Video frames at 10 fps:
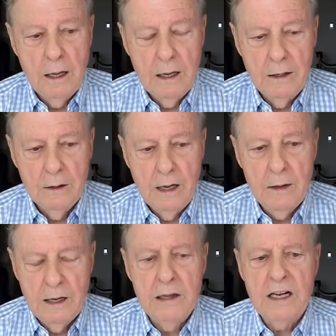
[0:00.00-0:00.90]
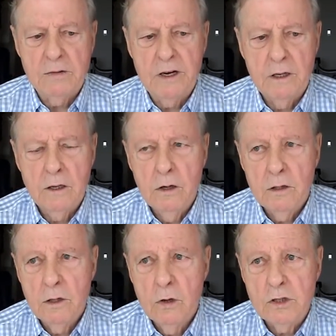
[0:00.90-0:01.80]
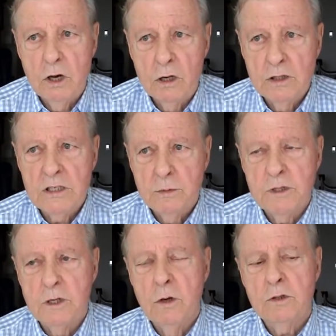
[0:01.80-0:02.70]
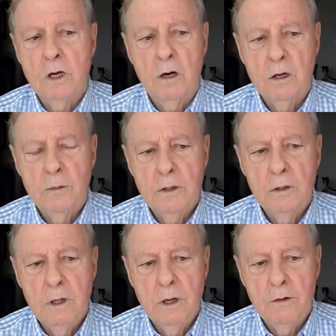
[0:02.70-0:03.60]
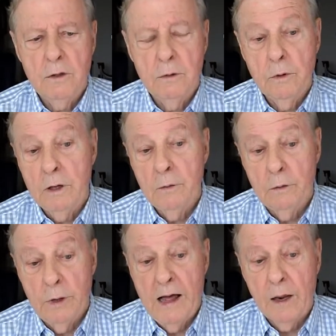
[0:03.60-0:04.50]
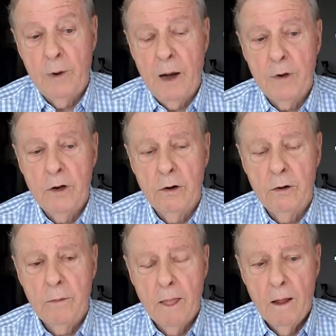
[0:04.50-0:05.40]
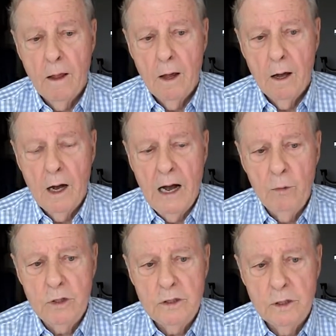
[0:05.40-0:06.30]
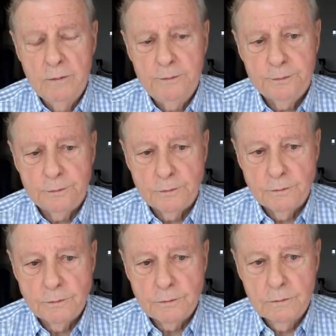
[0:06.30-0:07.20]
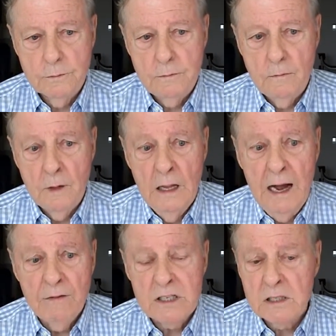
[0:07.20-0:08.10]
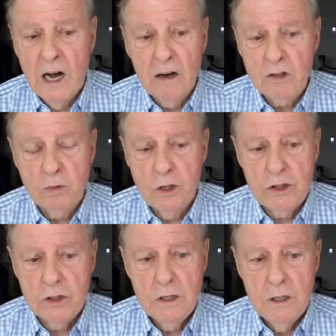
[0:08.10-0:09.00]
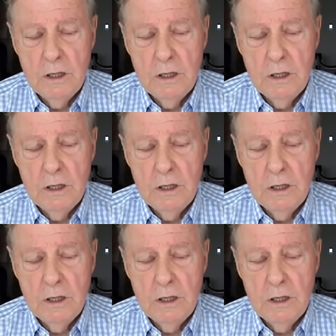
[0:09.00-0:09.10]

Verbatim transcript: and uh, I, eh, that's right. The, the, nose gunner just was a nose gunner, but the other without a bombardier, I would um, have this toggle switch